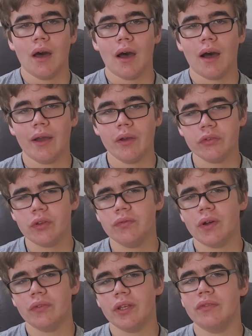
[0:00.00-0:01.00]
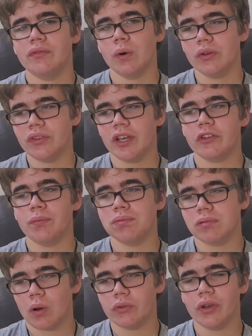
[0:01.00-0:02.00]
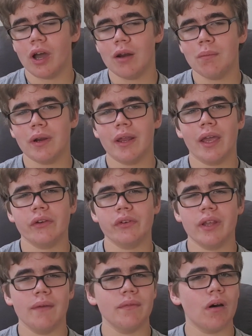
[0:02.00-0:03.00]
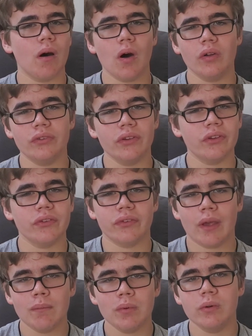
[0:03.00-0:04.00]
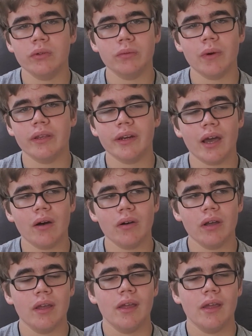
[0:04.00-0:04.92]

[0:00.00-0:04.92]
I also found a Vortex Proton, but I actually have it all disassembled right now,